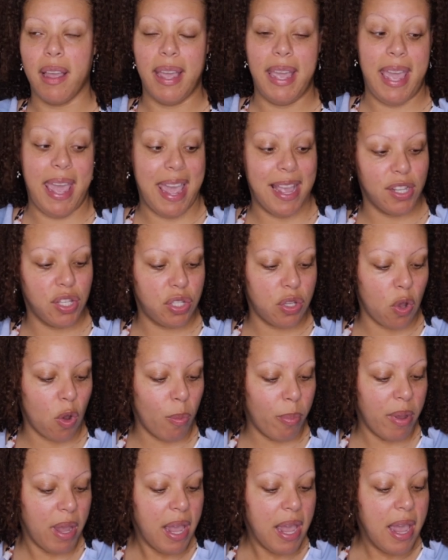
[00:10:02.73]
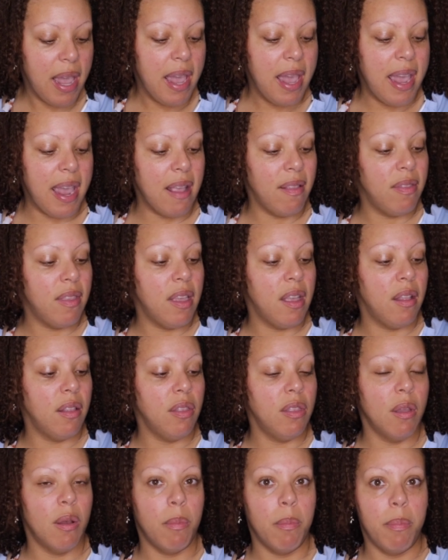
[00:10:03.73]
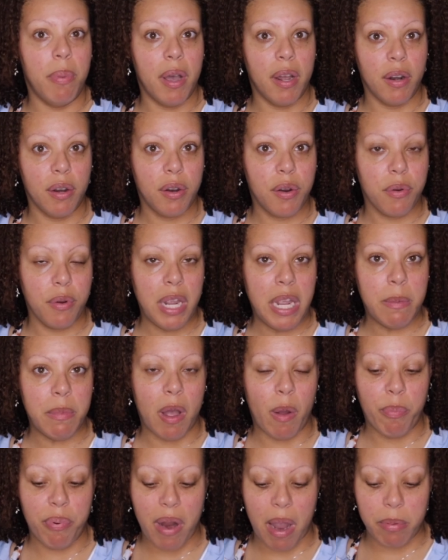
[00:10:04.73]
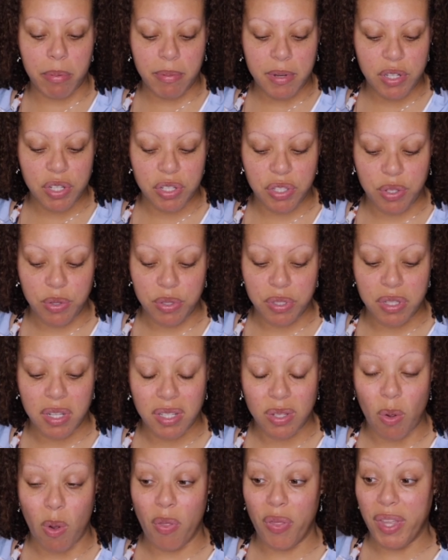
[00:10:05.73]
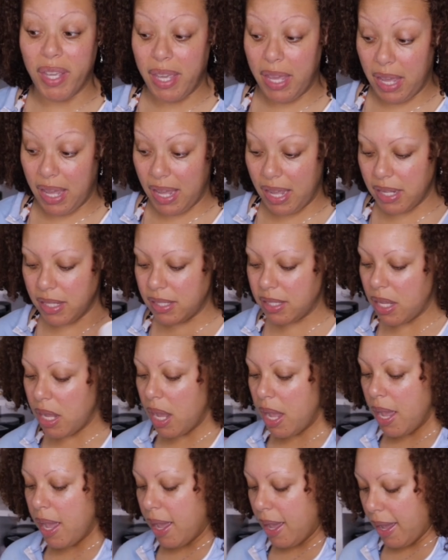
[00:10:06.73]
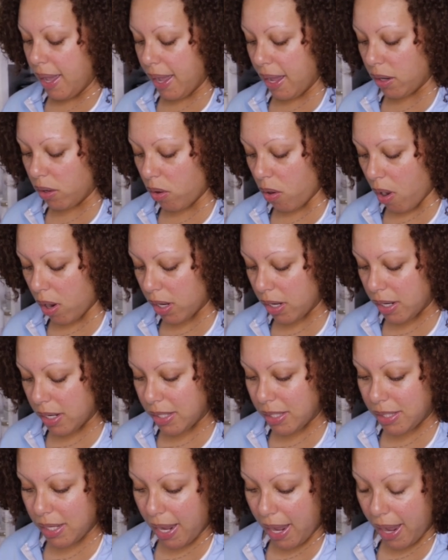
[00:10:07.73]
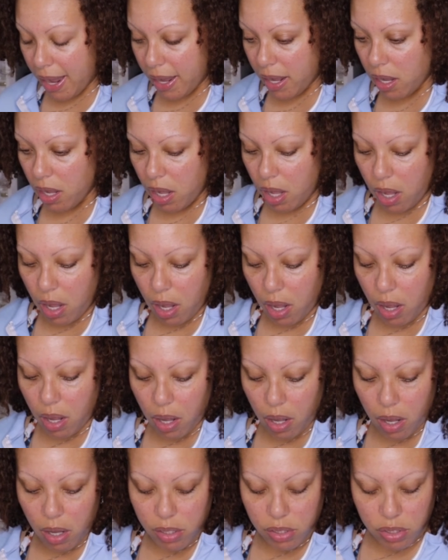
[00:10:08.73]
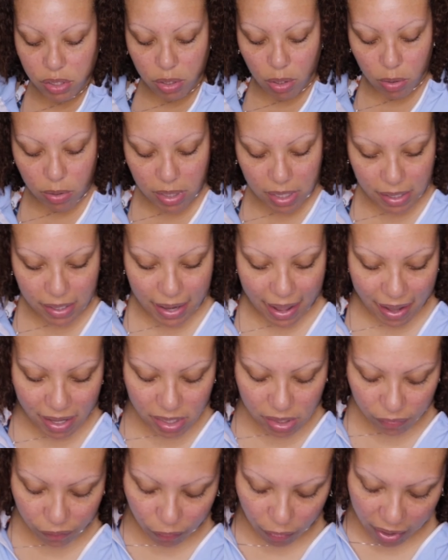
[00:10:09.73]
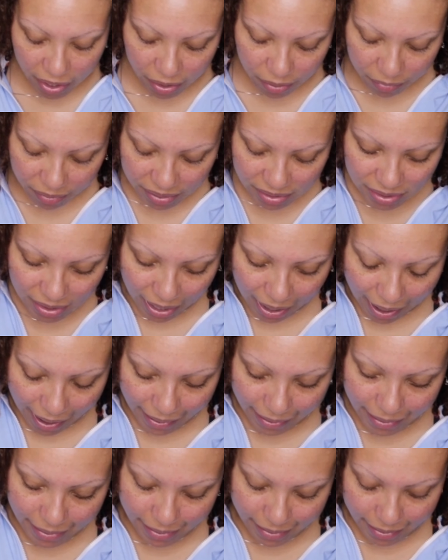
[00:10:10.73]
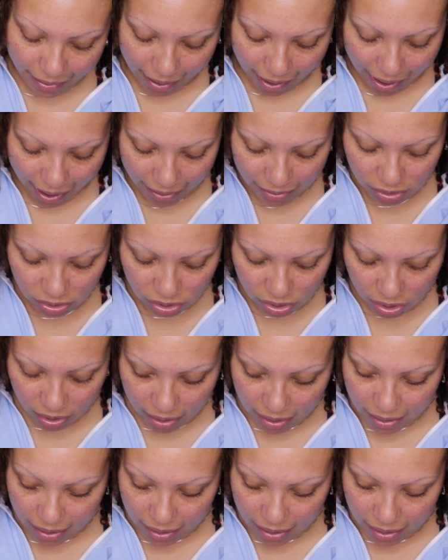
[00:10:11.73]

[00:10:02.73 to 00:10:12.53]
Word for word: a hand soap and then the buttercream I'll probably just use this on the kids and call it a day uh, so the next fragrance I got